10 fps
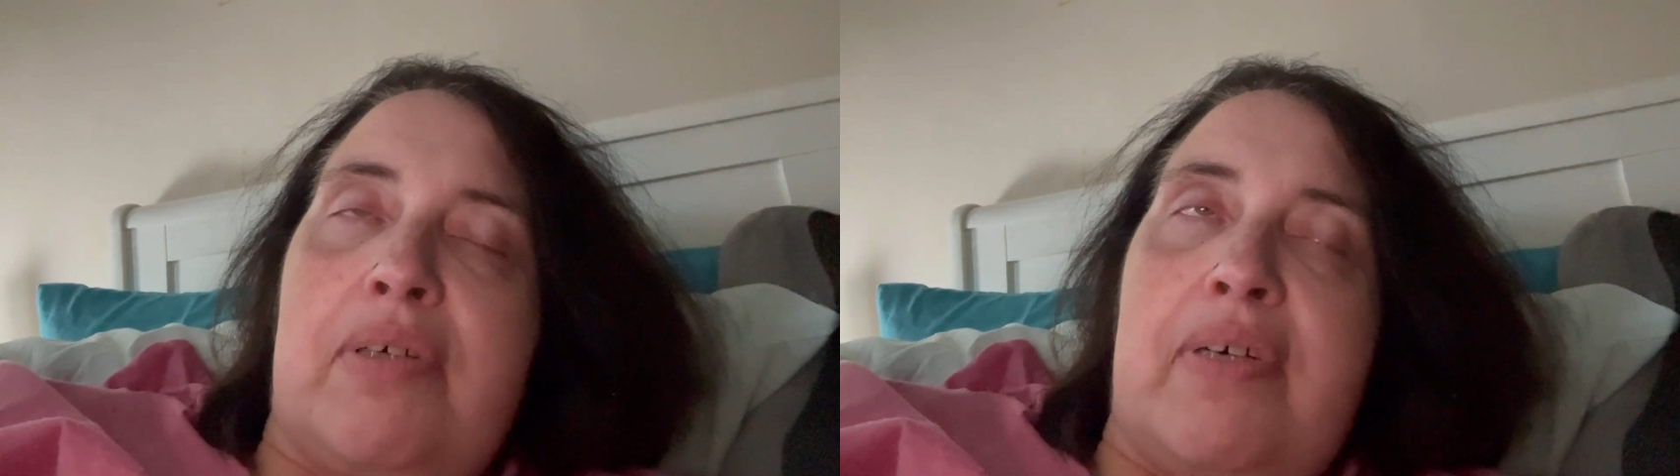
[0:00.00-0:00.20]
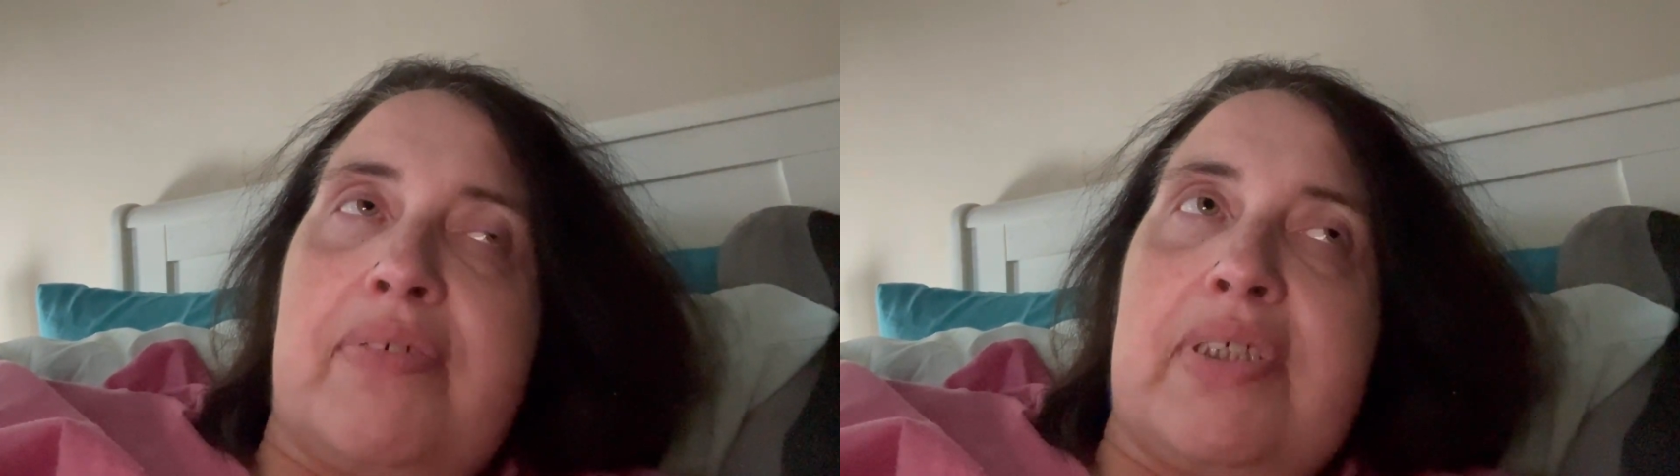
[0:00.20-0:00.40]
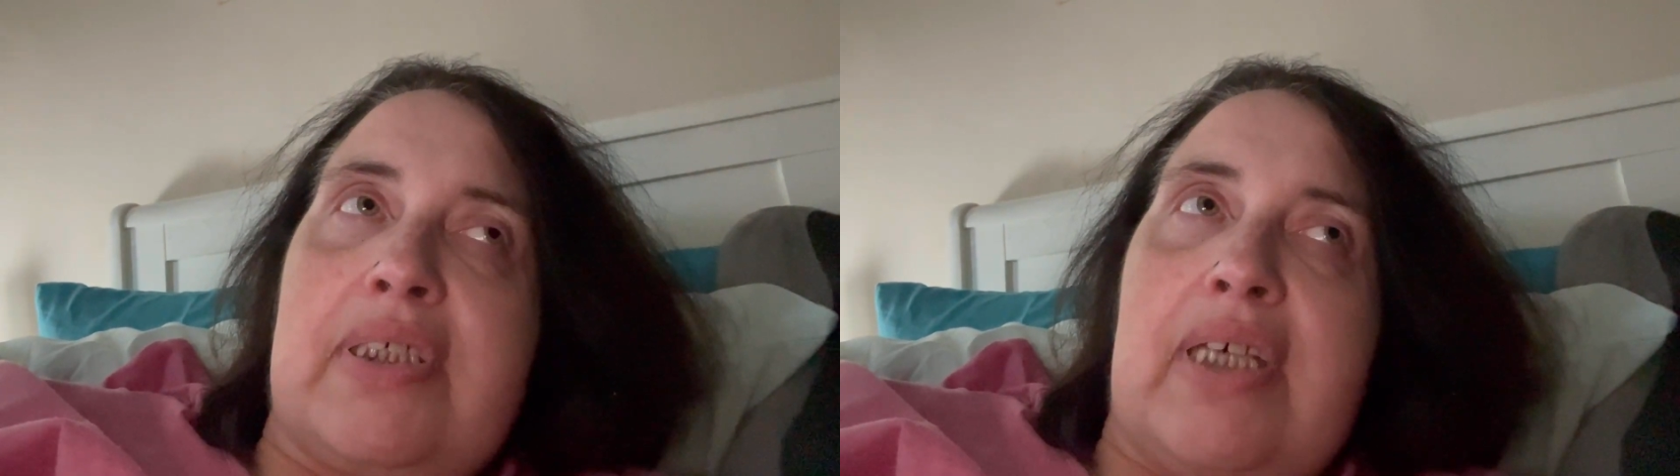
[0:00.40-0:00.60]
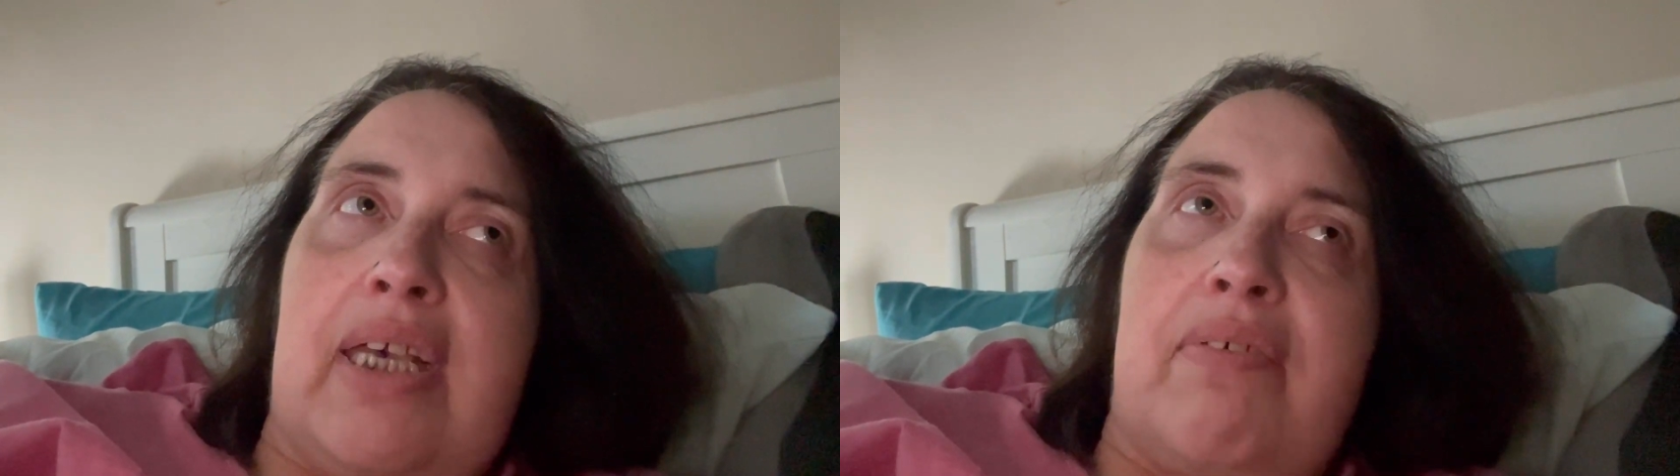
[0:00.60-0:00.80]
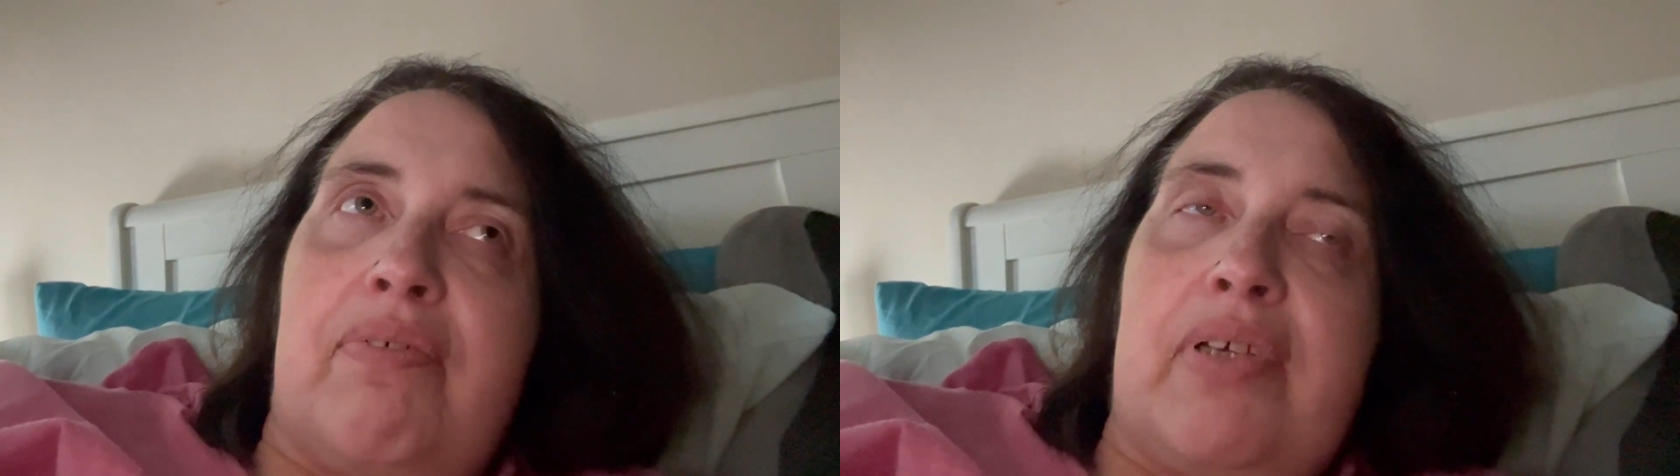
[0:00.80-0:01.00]
have to
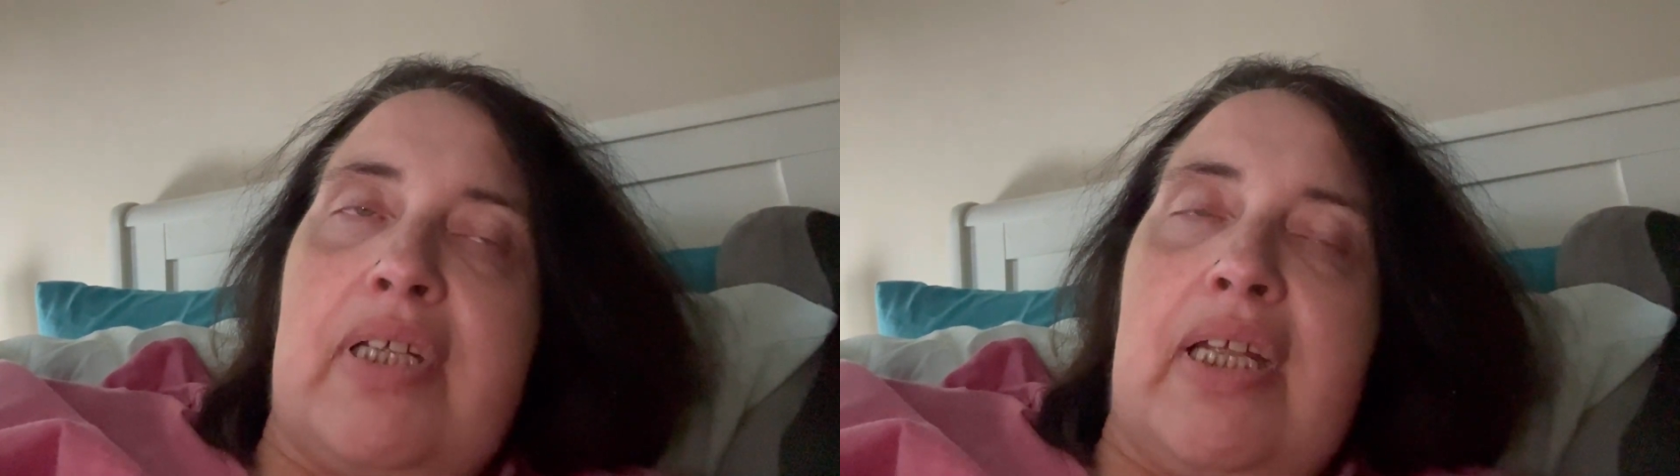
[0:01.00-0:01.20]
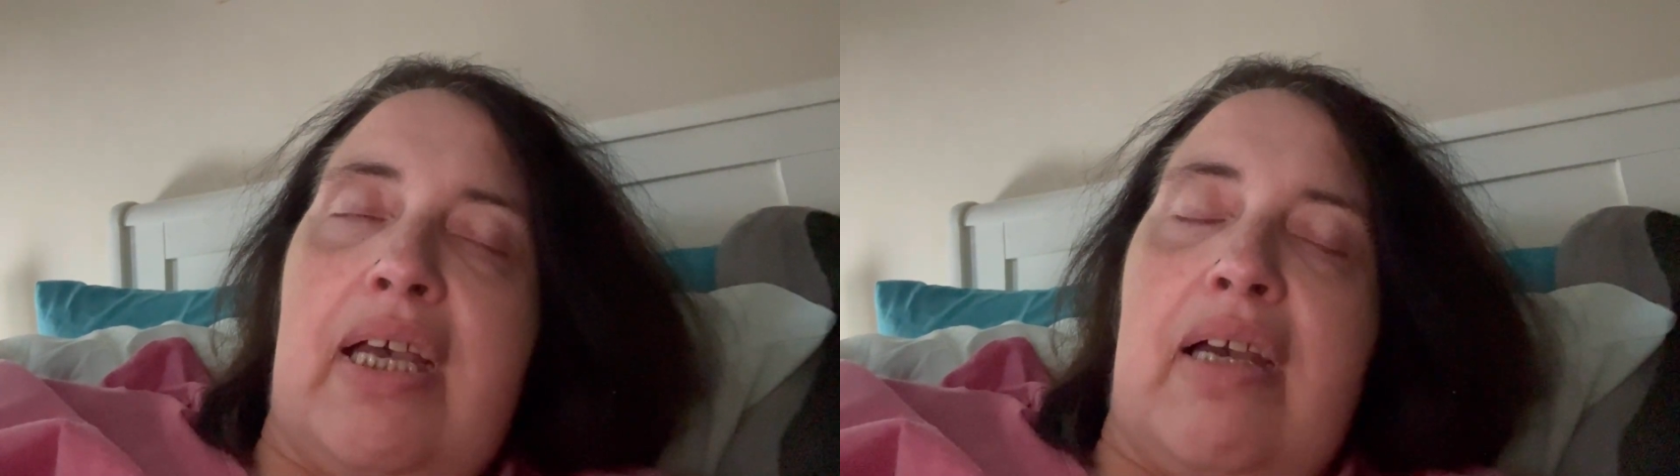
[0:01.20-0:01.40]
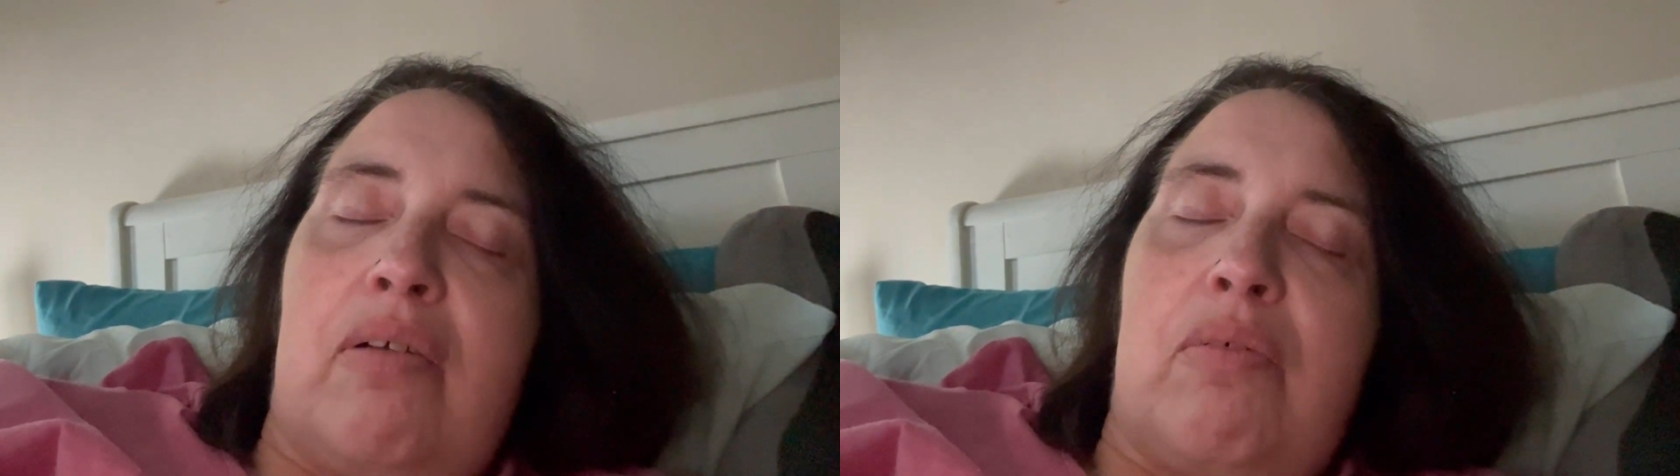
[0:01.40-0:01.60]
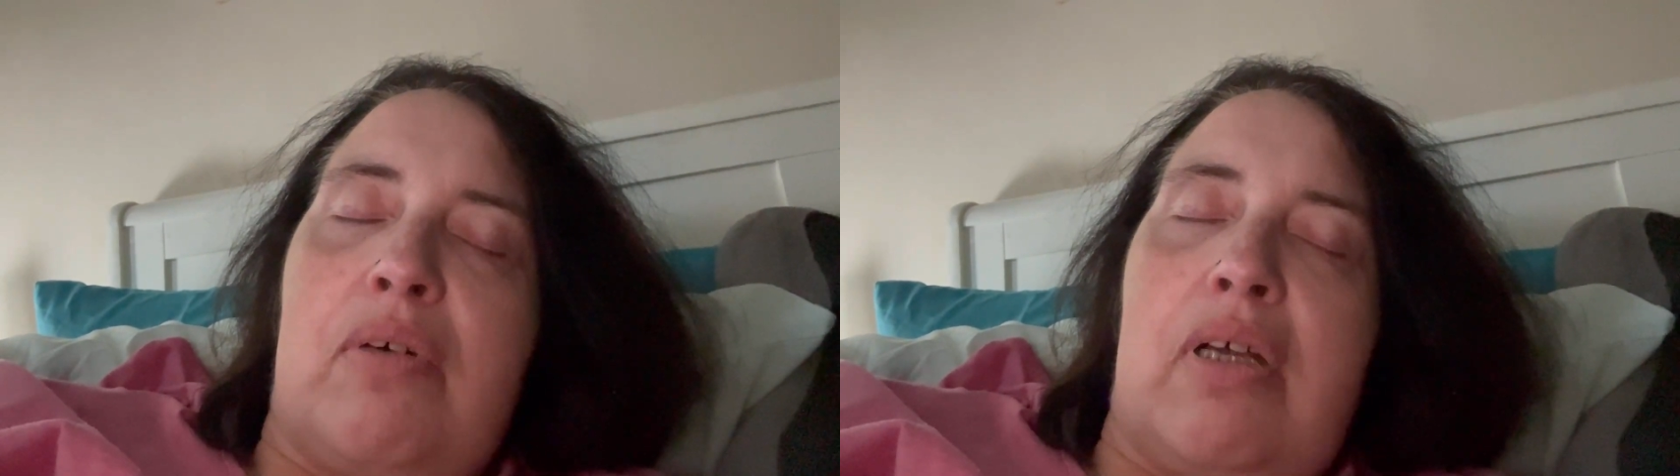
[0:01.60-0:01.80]
say, for now,